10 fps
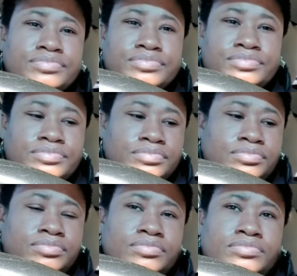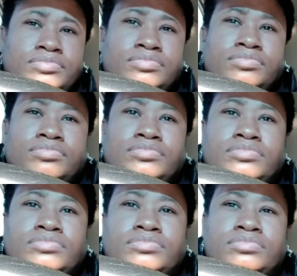I want,
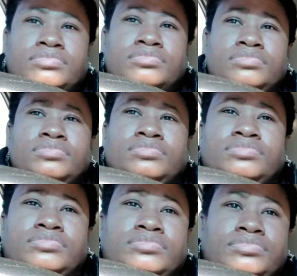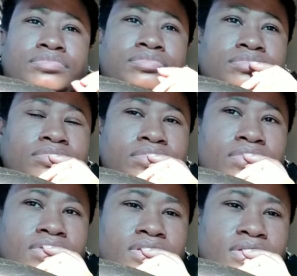always, always, I always want
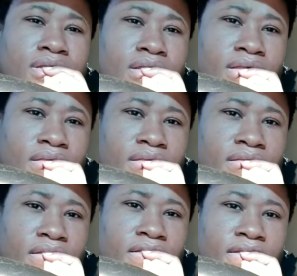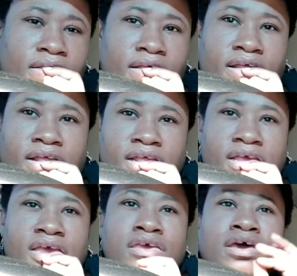to go to see the ducks.
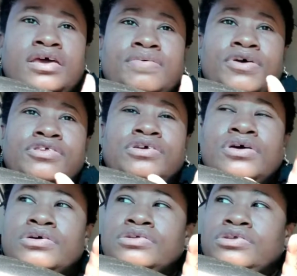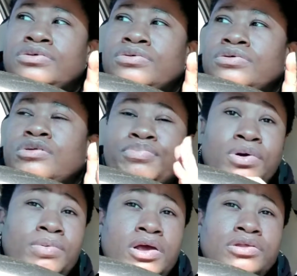Yeah, he wants to go to the
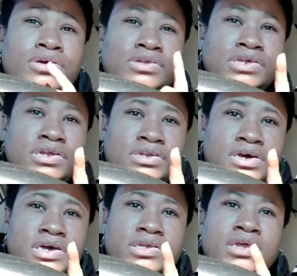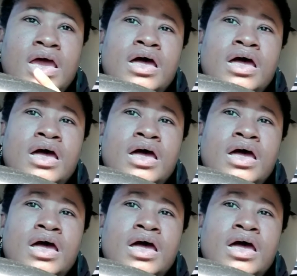boardwalk to go see the ducks.